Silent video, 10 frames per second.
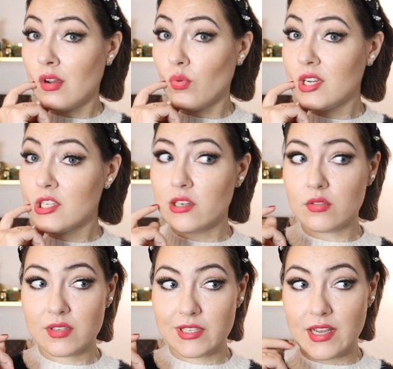which
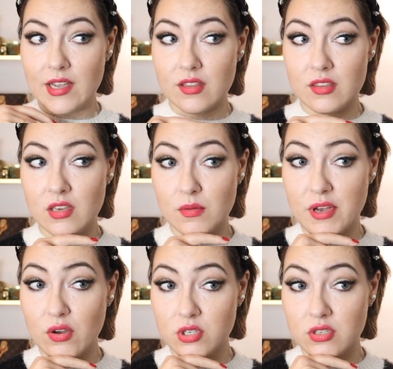looks like the
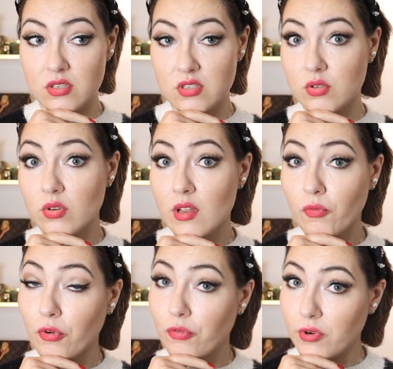pouches you get
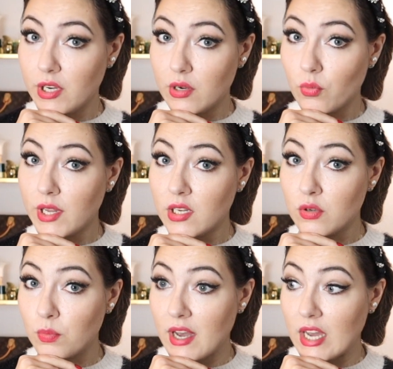for free when
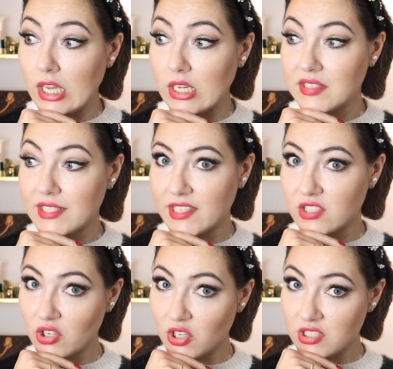you buy sex
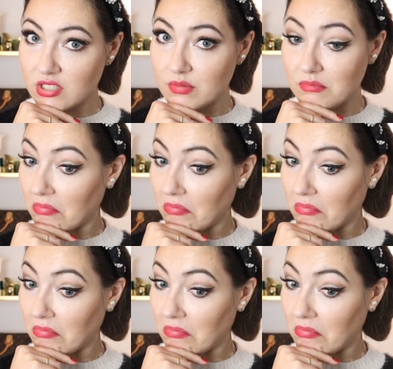toys.